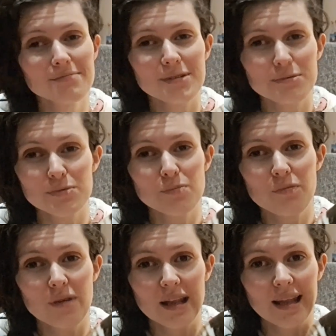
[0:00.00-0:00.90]
It was
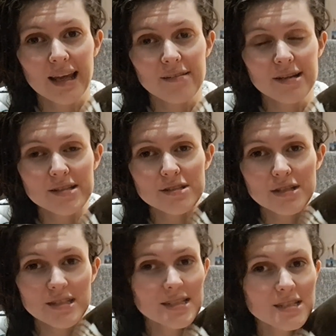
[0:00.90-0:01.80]
hilarious. So
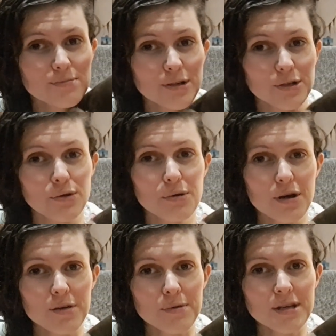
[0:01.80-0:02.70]
yes, this is my new
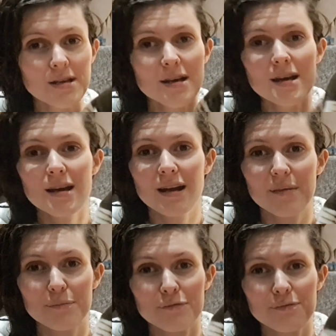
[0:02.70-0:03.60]
okapi.
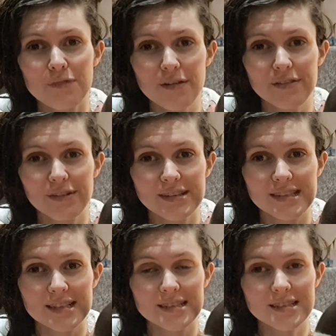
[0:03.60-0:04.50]
I'm very, very
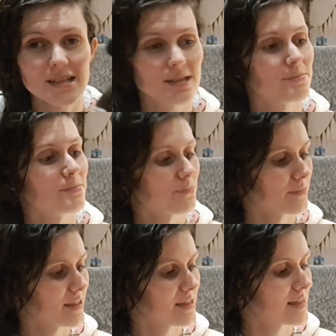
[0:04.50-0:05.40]
excited
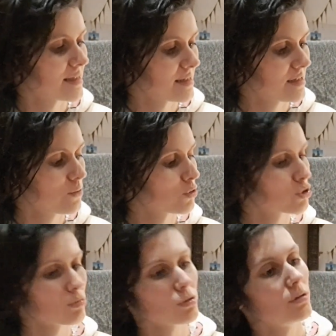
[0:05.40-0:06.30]
to kind of see what
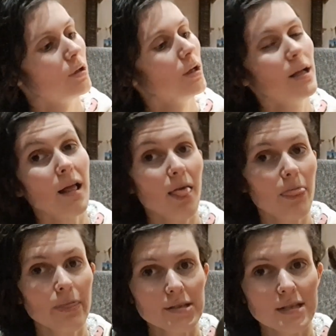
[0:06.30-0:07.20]
trouble
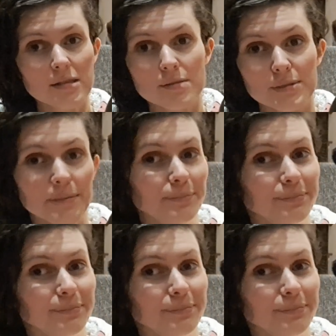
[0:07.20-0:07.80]
this gets up to.